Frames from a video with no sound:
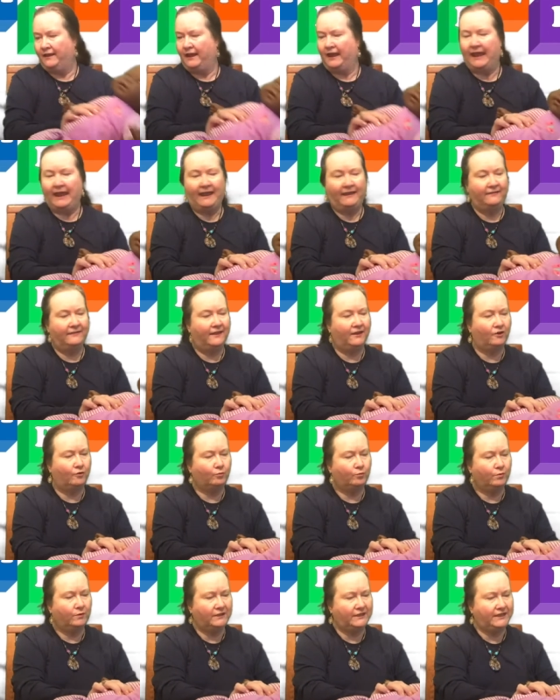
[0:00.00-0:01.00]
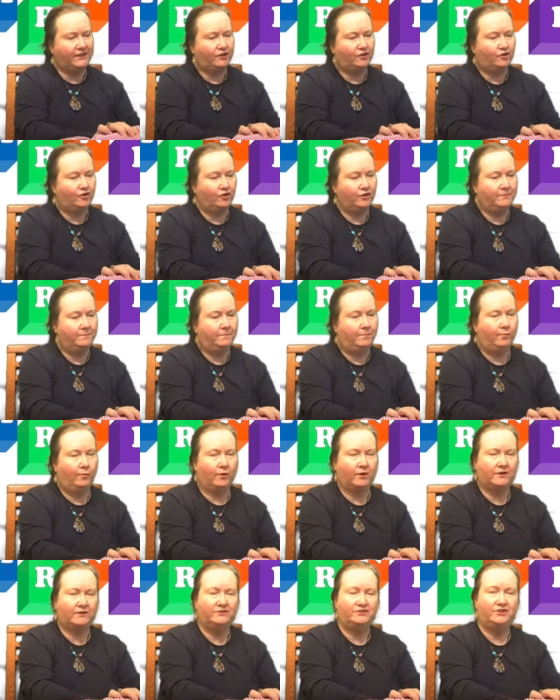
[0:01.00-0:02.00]
and then a really good
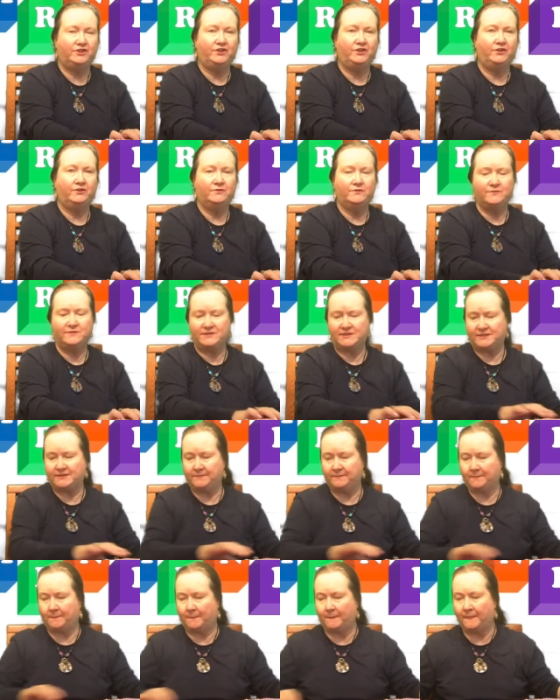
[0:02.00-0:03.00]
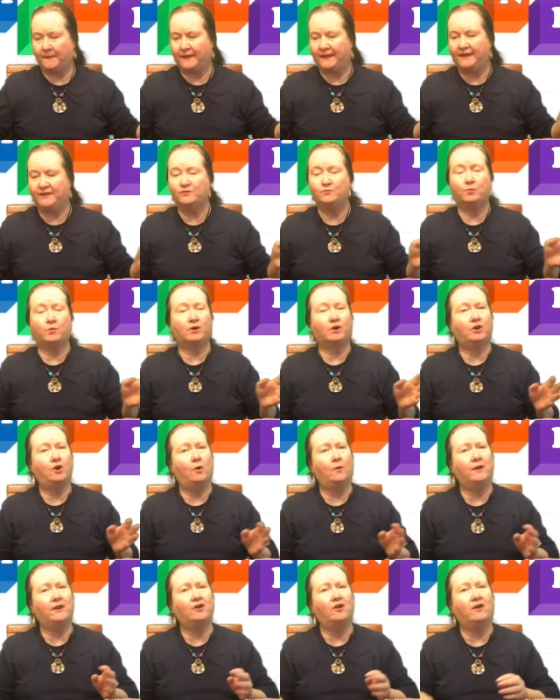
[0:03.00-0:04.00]
book to use is We're
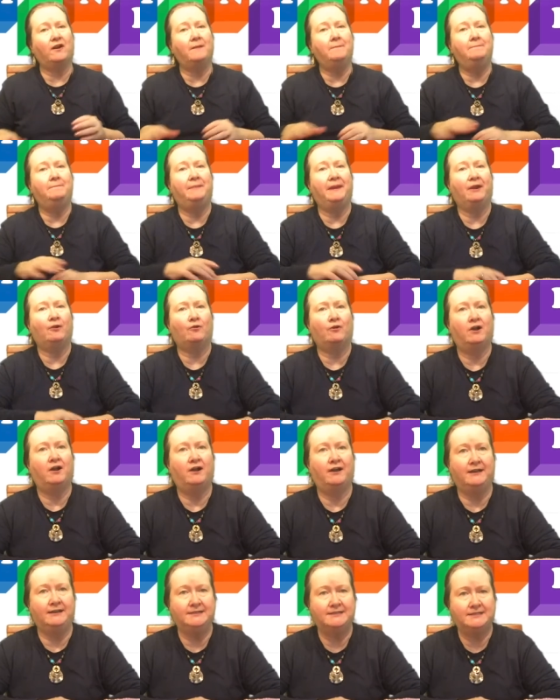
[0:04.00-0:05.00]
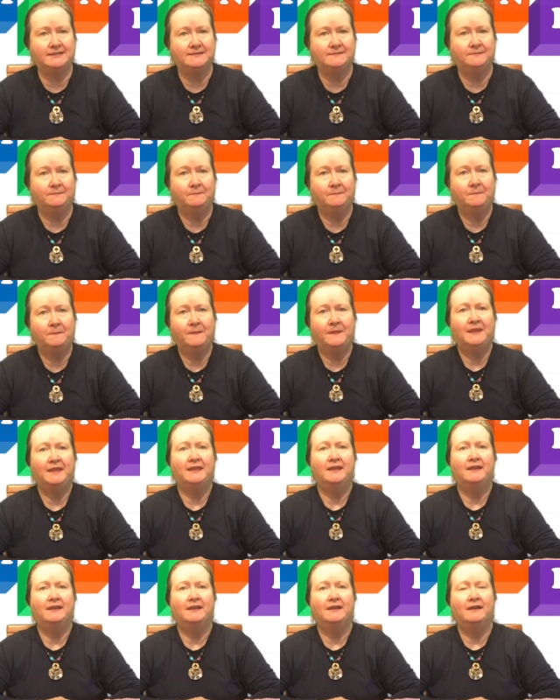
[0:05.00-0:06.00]
Going on a Bear Hunt.
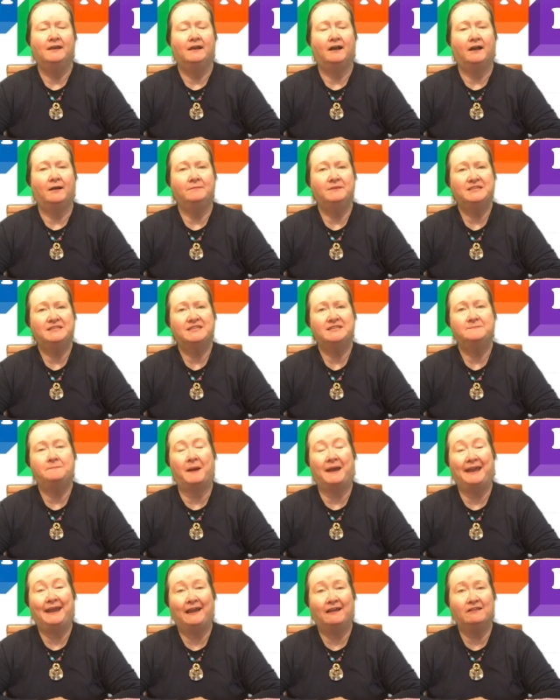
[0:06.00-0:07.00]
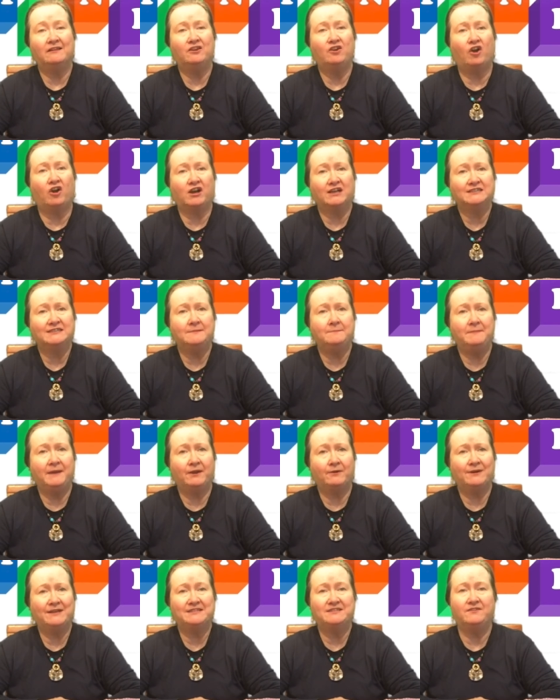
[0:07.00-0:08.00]
This is by Helen
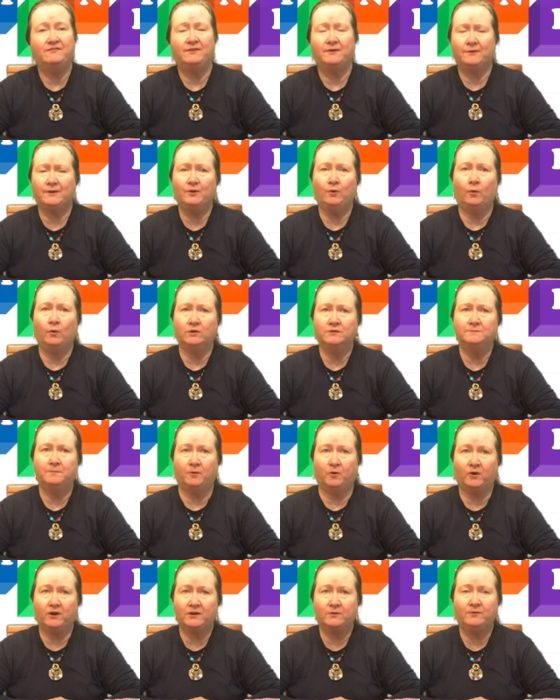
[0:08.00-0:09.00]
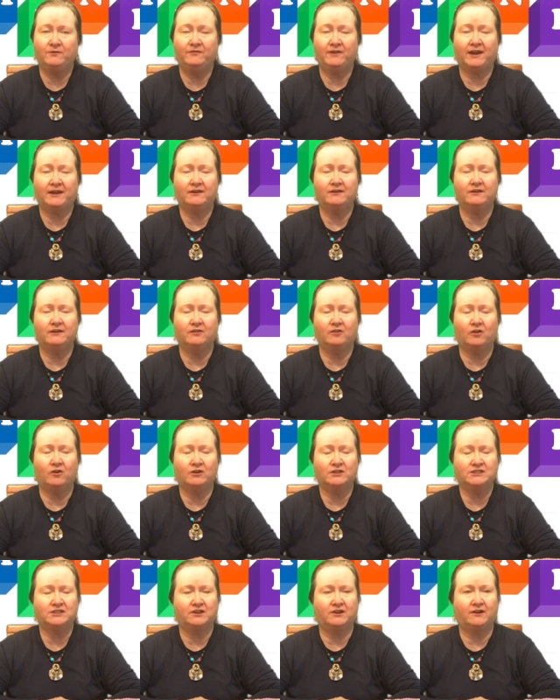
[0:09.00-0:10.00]
Oxenberry. It's a very old book. We've had it a long
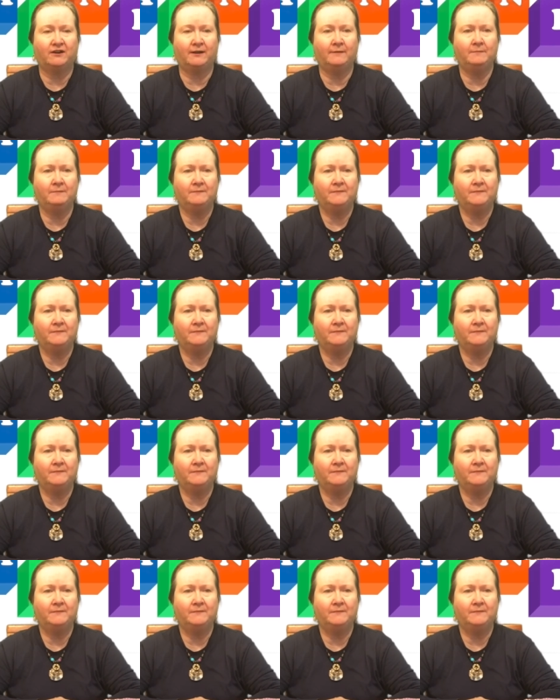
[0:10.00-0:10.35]
time,